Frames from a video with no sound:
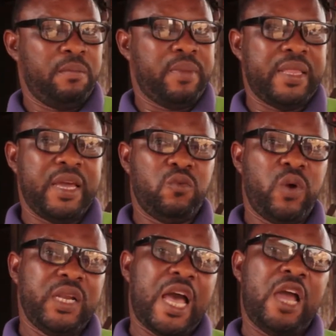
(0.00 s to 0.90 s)
But then
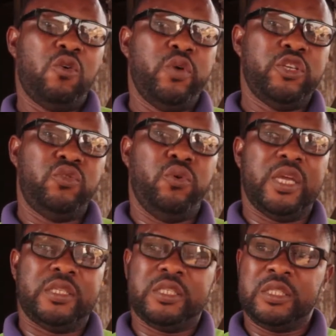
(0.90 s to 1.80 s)
what I always do
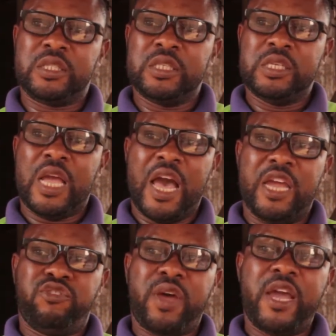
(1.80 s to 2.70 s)
is,
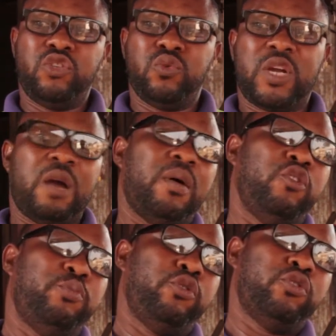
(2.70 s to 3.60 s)
I try to come up
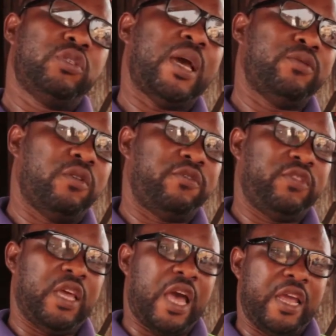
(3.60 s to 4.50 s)
with prototypes of
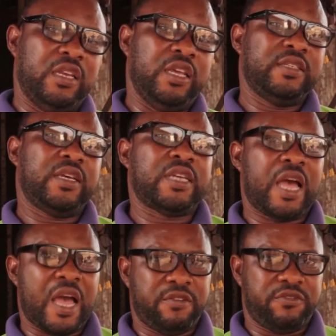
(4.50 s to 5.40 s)
the ideas that
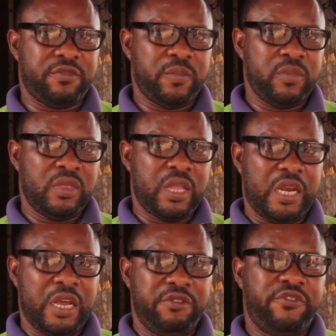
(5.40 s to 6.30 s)
I have
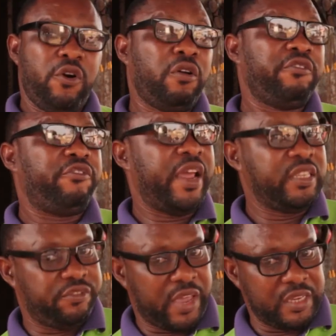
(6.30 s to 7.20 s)
and then fall on
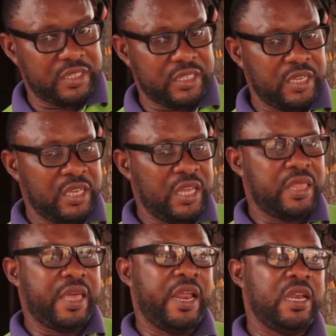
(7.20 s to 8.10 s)
friends first,
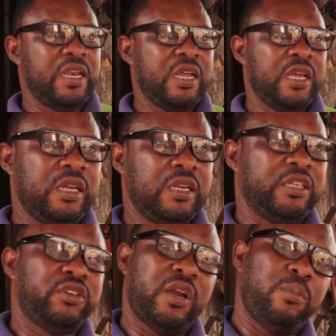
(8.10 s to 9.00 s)
then
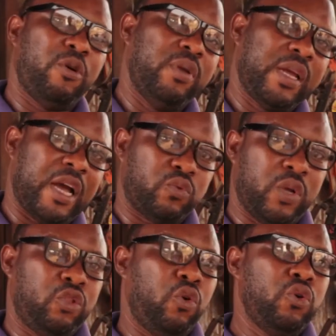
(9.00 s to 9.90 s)
the general public as
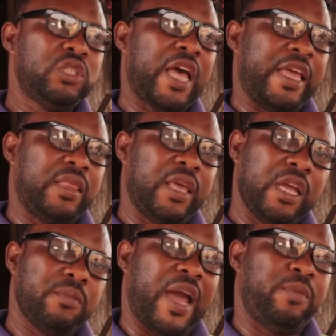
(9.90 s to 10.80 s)
well. Those I
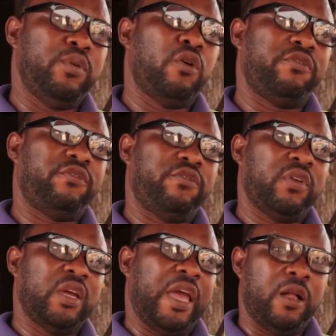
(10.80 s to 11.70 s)
think might be of
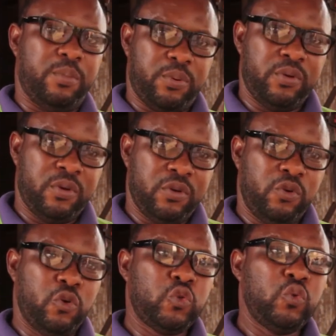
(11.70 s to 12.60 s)
help,
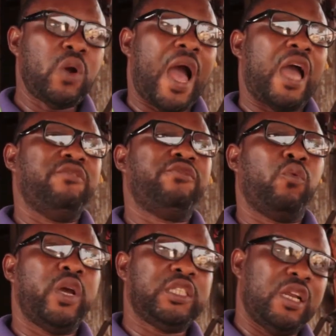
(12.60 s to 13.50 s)
those who are
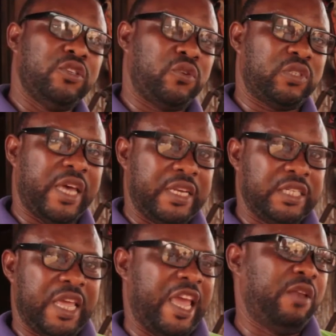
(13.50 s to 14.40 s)
influential in
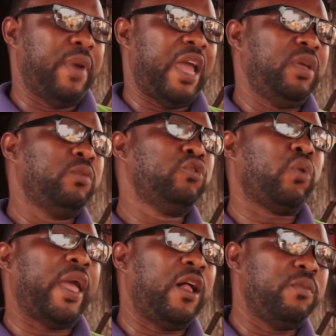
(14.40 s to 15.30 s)
society and might be able
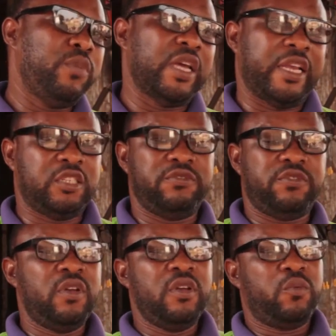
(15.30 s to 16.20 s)
to help me achieve
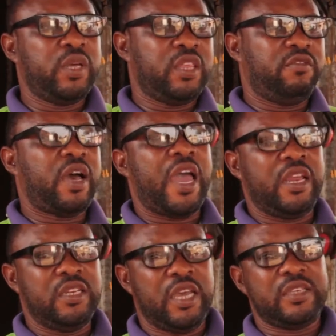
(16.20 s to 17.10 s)
whatever
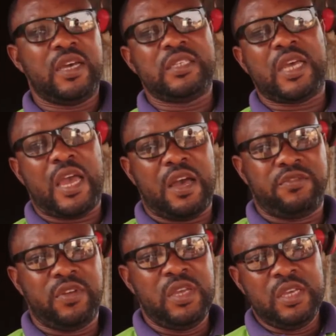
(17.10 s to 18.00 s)
ideas that I have.
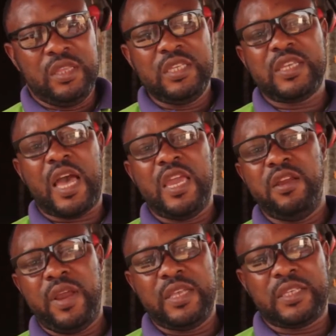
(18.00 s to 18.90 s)
These are
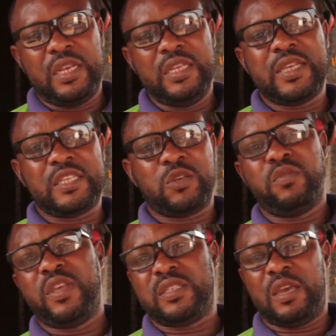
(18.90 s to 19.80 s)
areas and these are some
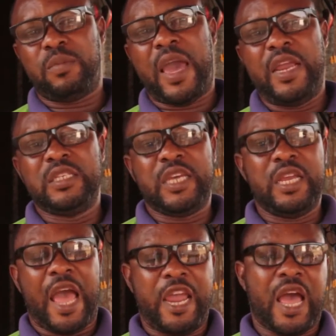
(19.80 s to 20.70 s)
of the steps I
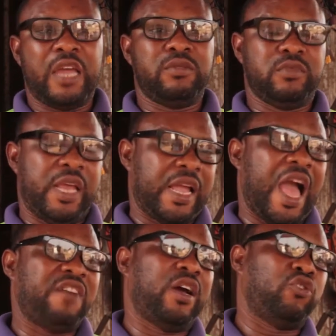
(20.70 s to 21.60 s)
intend, I
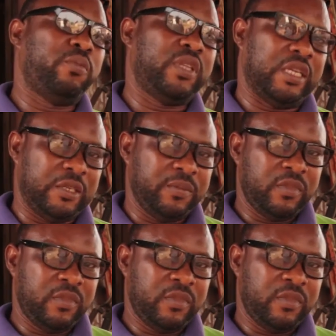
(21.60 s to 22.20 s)
have adopted.